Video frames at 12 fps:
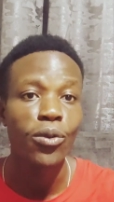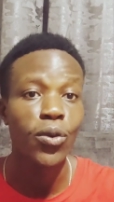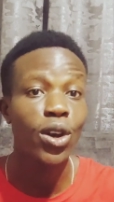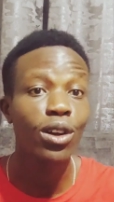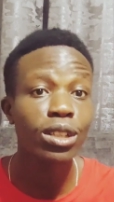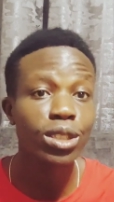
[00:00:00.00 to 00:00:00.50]

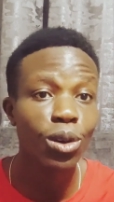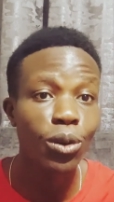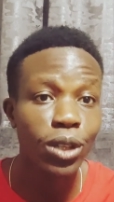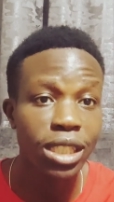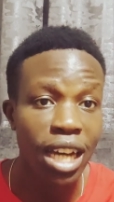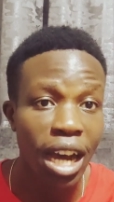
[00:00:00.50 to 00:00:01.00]
We all saw
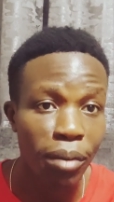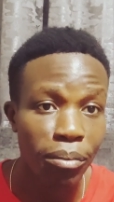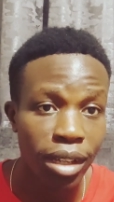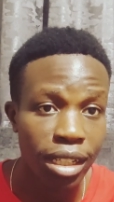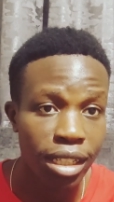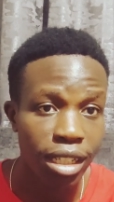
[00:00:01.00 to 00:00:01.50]
what
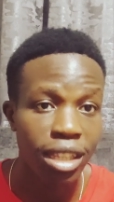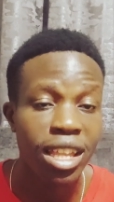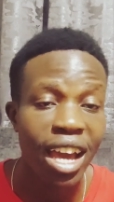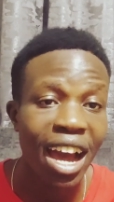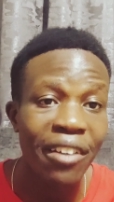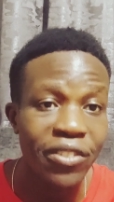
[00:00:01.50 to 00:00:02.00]
happened,
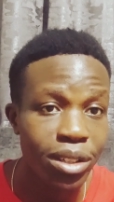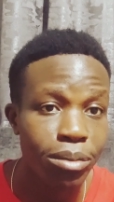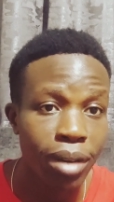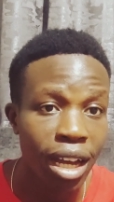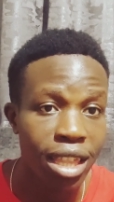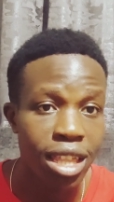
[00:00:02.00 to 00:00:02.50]
the
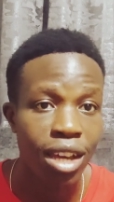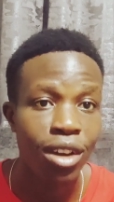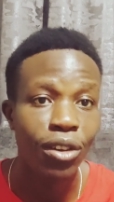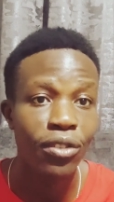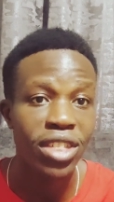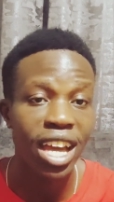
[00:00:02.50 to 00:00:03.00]
aftermath
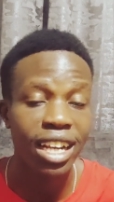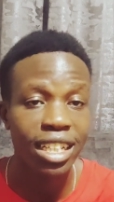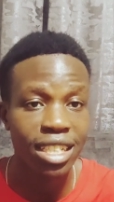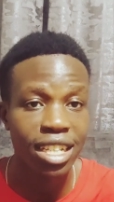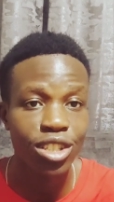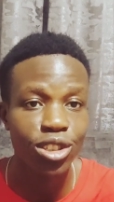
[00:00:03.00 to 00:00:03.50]
of their
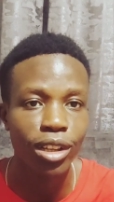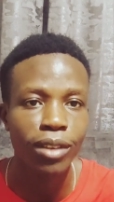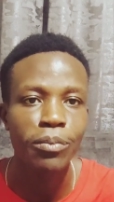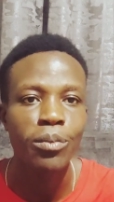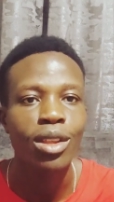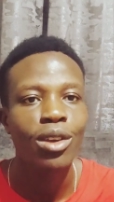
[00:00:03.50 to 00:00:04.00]

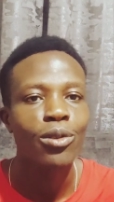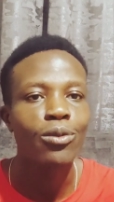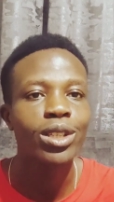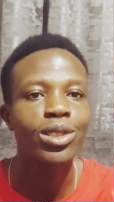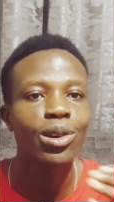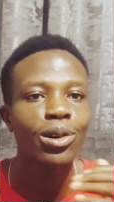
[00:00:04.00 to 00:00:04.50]
decision
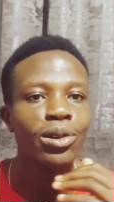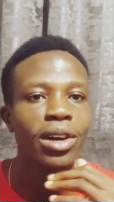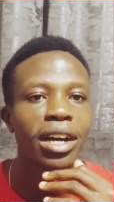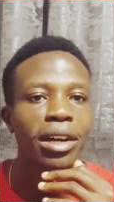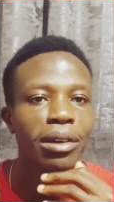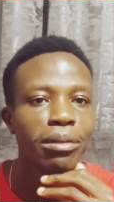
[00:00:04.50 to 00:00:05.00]
we
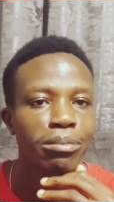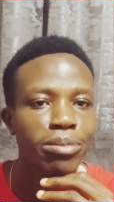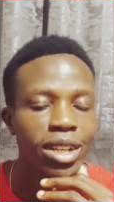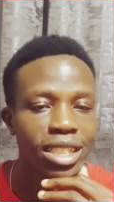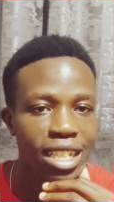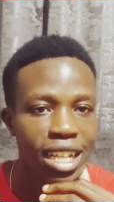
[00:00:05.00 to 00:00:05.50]
saw um,
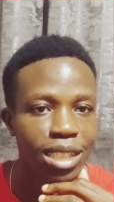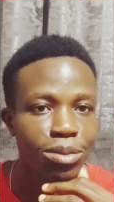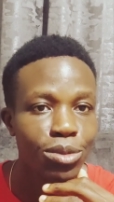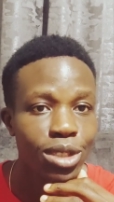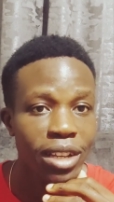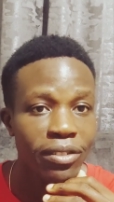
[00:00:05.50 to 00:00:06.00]

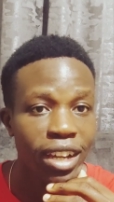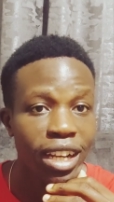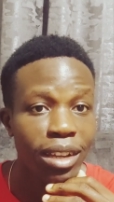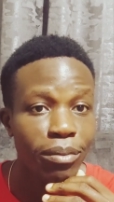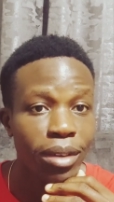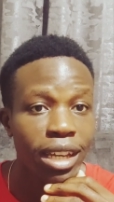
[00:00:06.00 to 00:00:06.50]
President
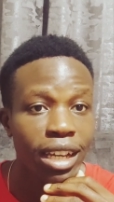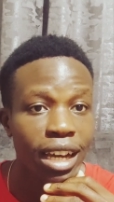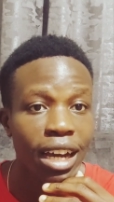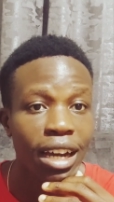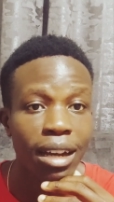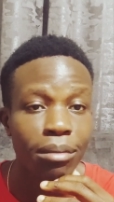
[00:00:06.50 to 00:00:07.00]
Museveni
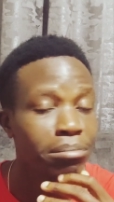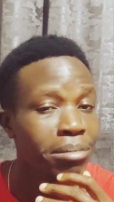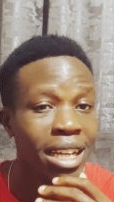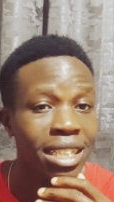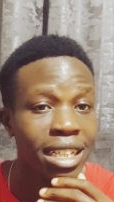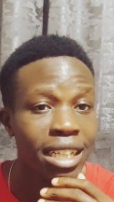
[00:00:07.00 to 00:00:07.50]
being uh,
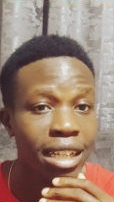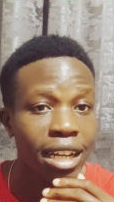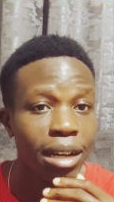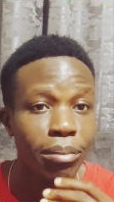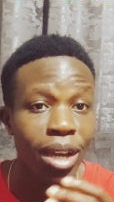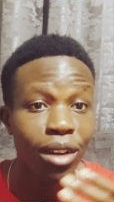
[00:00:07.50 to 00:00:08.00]
getting
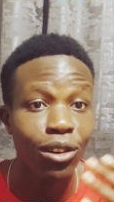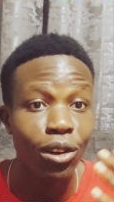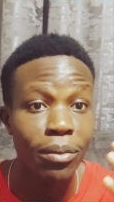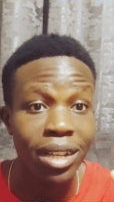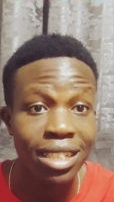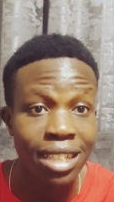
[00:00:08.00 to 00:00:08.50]
um,
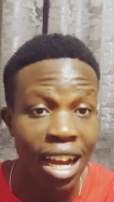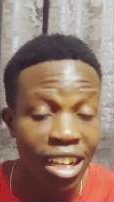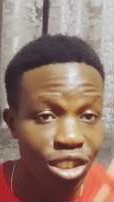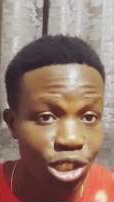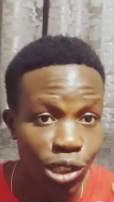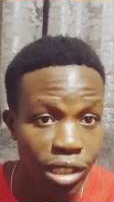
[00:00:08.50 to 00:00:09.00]
economic
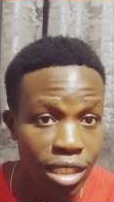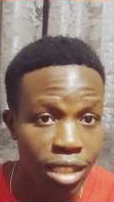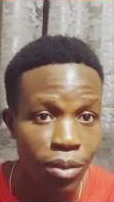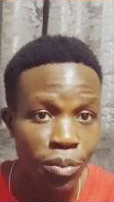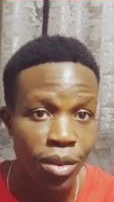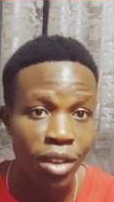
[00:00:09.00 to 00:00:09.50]
sanctions